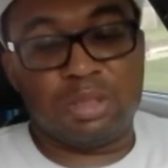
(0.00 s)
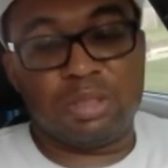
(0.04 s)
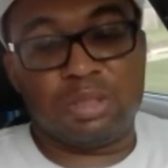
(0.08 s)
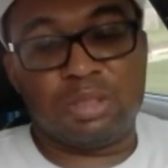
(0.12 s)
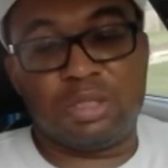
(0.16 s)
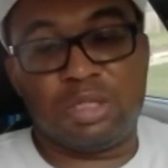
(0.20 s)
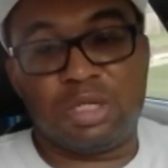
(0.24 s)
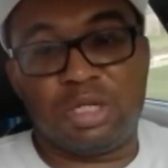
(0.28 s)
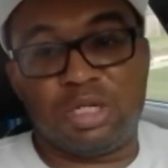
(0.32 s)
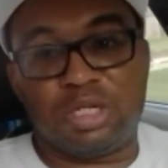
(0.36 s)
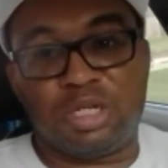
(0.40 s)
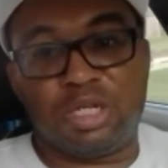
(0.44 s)

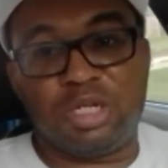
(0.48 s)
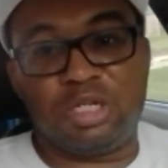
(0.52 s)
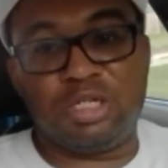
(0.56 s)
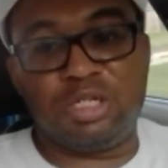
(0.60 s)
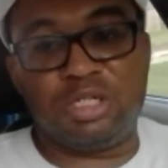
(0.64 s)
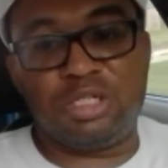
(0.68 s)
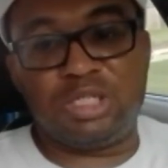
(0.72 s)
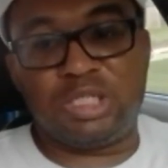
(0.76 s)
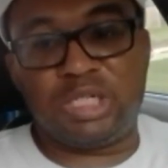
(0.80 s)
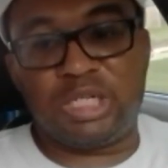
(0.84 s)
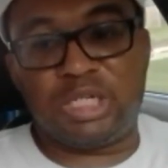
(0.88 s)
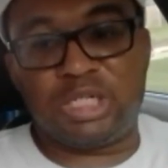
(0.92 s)
Now, good
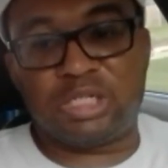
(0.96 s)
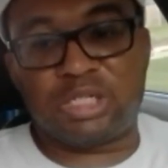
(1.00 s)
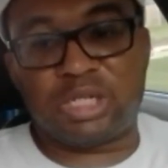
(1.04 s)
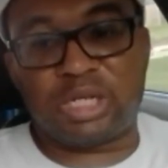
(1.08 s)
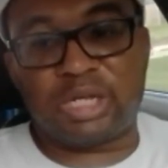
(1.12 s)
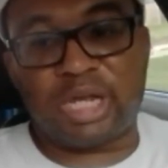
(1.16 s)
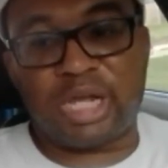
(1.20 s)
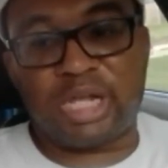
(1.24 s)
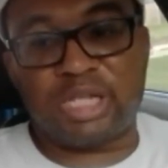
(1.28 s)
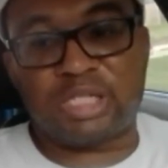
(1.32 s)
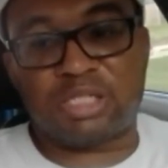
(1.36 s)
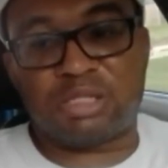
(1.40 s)
news is I
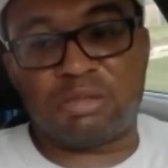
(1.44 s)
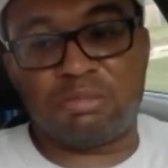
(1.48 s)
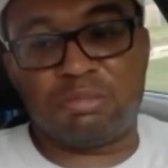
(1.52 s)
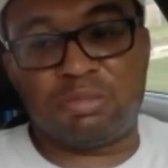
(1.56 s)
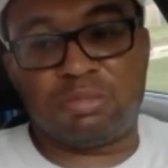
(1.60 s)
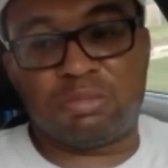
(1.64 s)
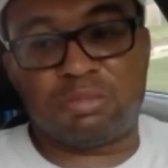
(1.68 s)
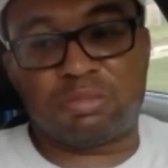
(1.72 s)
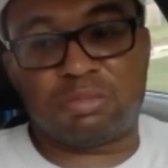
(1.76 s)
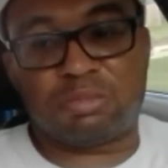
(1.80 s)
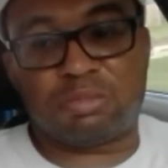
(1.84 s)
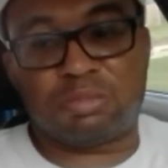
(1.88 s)
got some
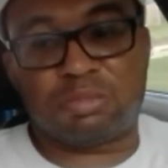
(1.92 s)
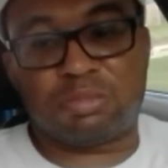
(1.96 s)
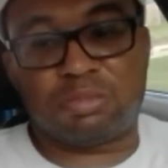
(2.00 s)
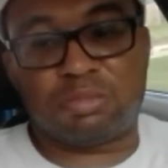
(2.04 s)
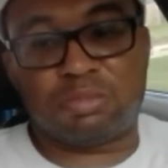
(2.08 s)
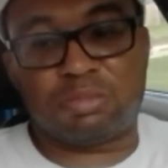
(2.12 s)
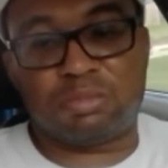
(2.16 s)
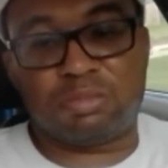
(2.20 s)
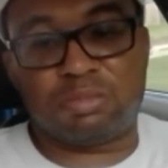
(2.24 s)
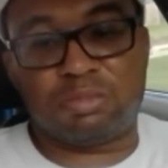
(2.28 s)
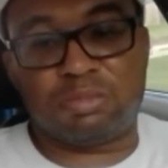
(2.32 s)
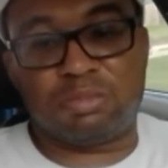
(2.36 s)

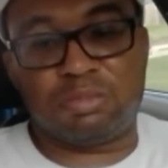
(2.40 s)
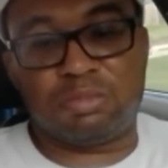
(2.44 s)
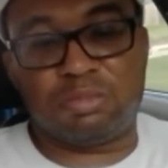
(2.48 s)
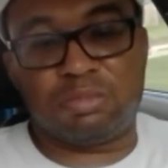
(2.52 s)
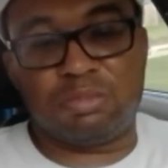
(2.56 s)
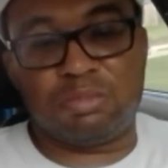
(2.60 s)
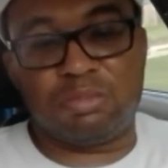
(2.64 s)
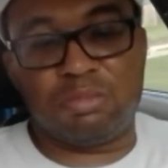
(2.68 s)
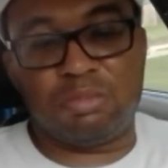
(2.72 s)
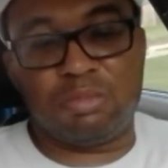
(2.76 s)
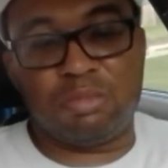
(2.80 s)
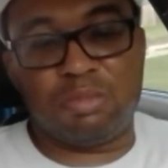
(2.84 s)

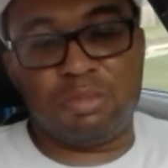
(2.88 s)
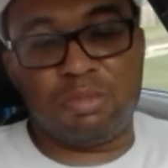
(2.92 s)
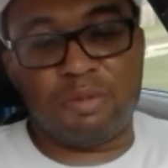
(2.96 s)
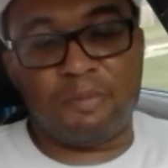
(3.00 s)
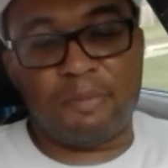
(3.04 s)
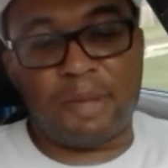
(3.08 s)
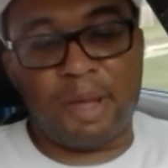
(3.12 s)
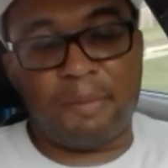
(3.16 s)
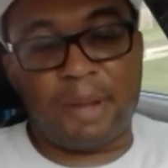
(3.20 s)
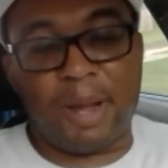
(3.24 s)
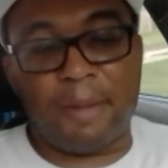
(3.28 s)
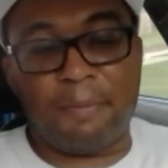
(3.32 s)

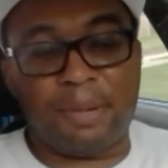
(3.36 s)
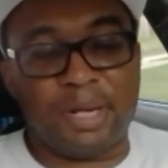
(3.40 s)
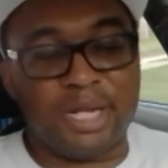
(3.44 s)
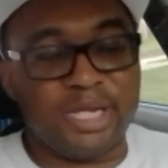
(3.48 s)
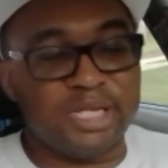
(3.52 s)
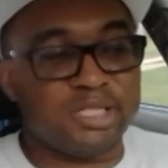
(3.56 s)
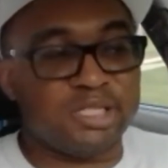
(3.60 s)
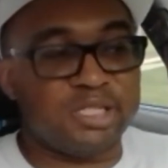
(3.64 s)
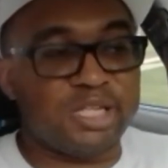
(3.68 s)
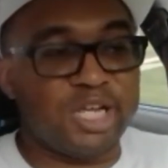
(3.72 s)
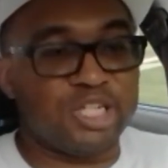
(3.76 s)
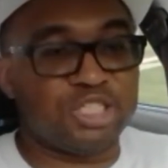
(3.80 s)
about
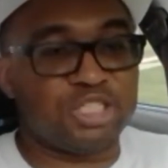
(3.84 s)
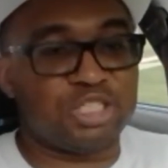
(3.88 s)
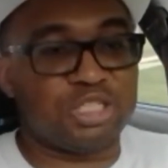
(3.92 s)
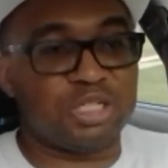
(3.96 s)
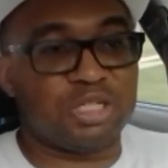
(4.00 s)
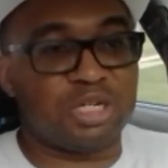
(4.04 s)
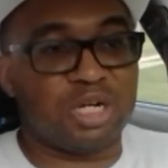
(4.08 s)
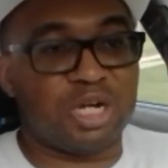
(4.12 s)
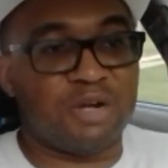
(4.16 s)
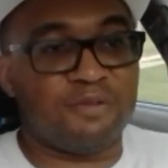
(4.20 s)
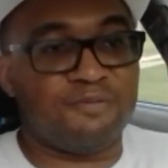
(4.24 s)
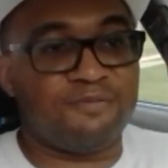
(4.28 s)
my
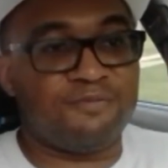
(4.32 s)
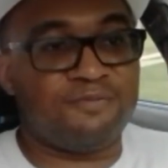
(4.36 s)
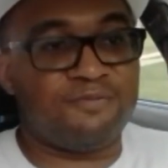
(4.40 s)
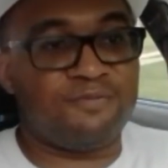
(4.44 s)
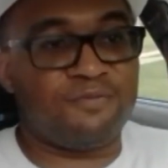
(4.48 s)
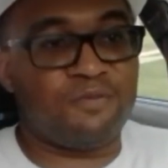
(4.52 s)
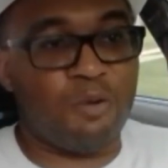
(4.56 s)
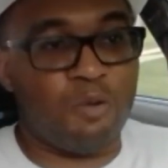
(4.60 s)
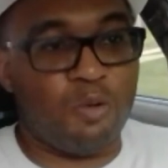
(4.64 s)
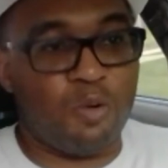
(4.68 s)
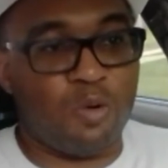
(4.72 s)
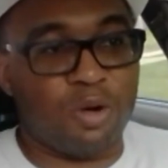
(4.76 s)
PlayStation uh,
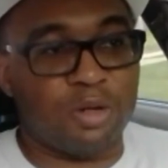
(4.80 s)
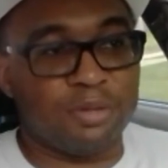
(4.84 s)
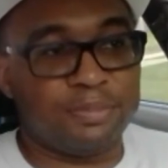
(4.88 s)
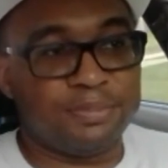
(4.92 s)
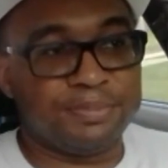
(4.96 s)
4.